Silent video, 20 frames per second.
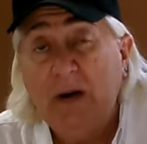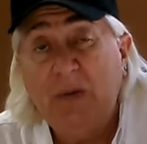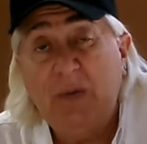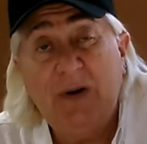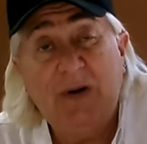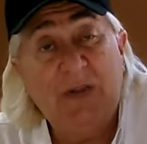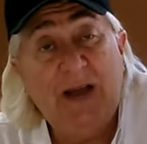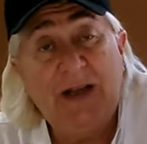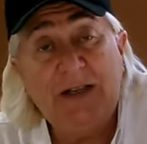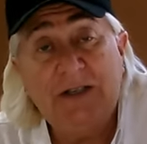
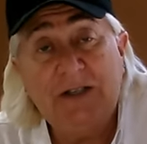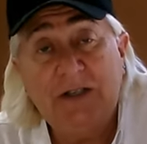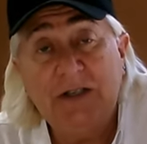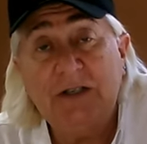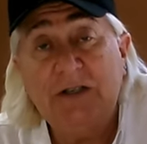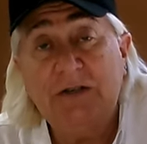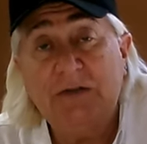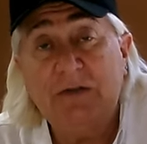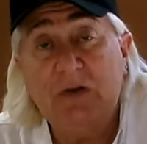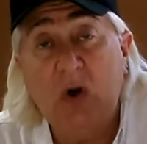Well, that's
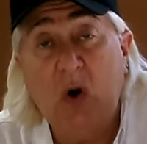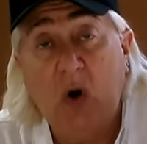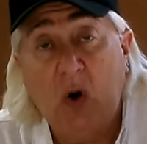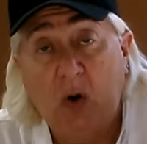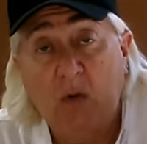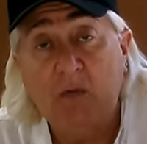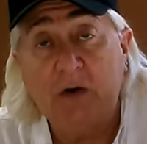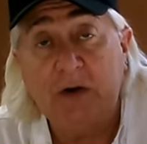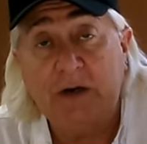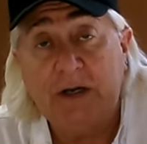just
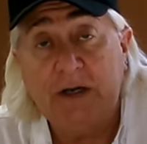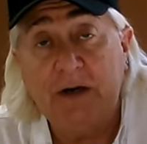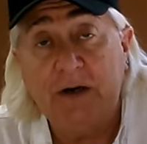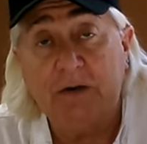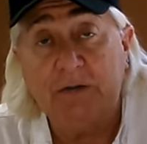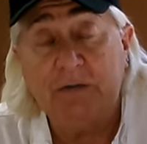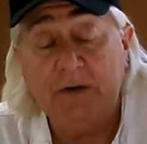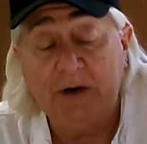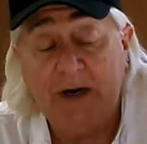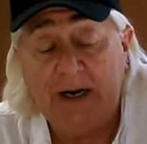
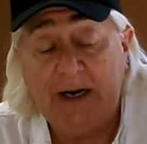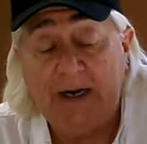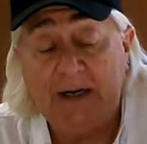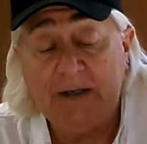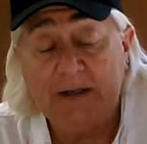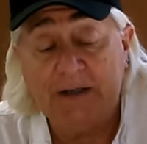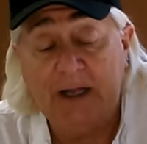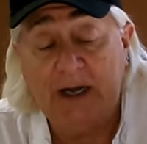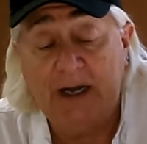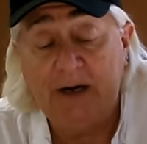overkill for a
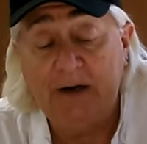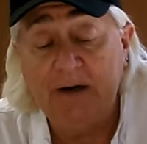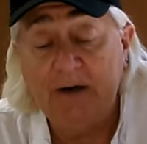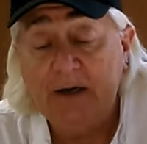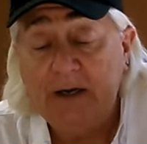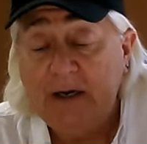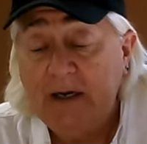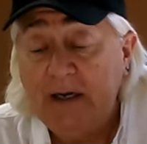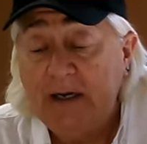hang glider,